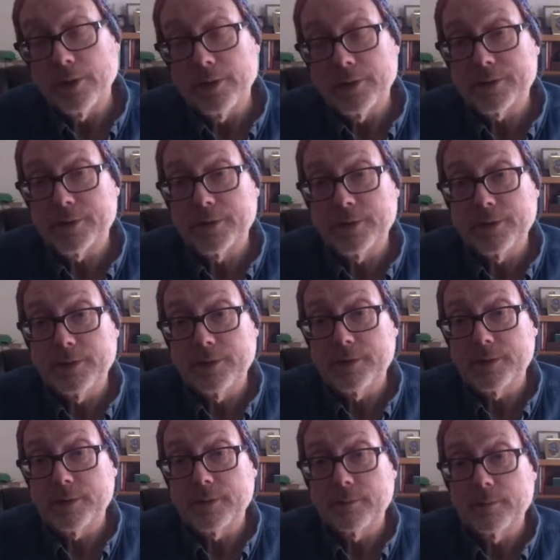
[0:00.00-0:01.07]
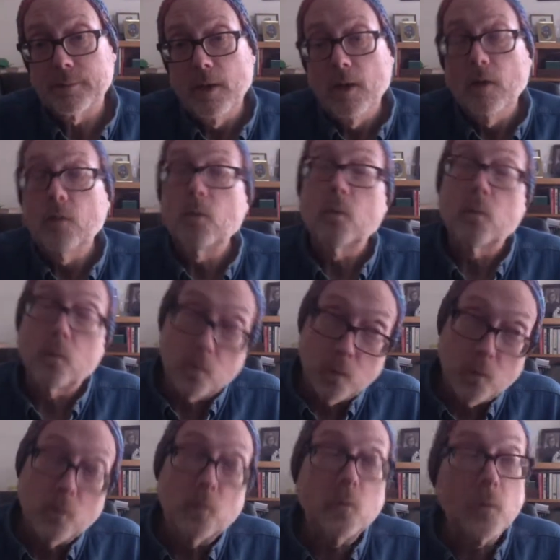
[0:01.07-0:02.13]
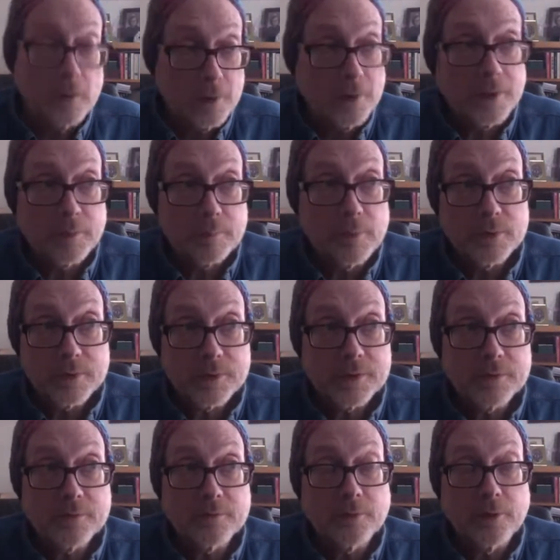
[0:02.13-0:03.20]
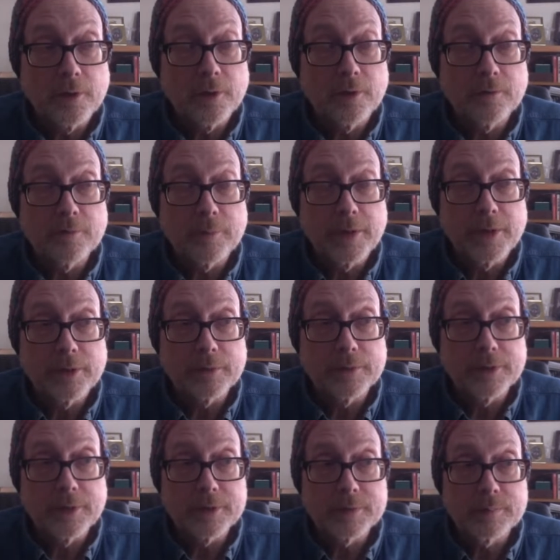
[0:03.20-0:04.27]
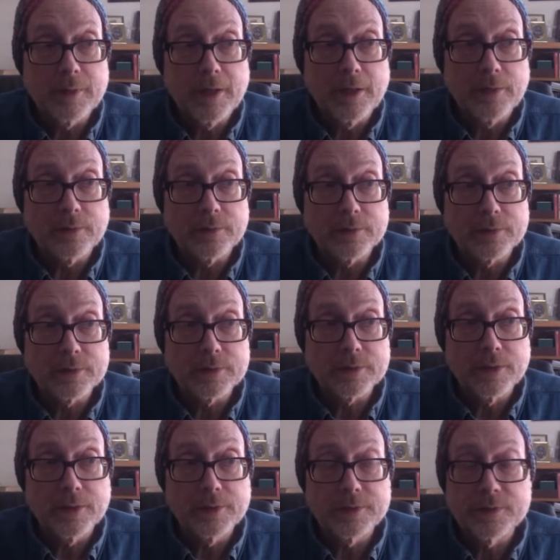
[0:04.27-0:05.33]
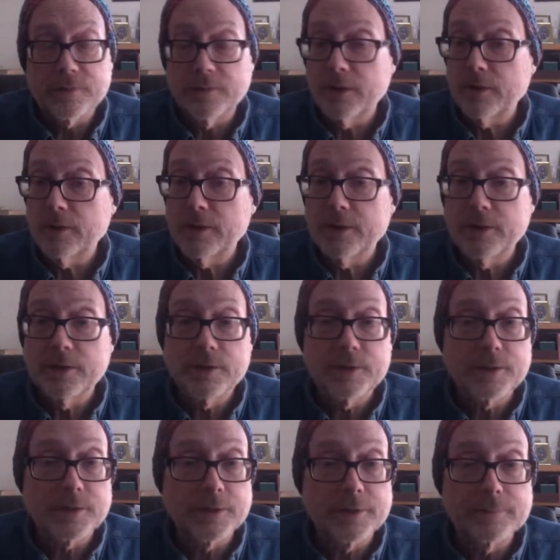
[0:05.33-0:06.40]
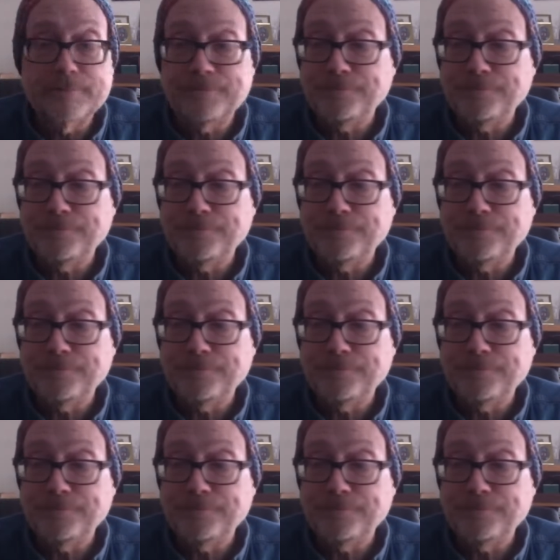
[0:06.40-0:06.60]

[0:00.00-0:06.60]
It's an easy, well, like most of Bag O' Day's patterns, it's very easy.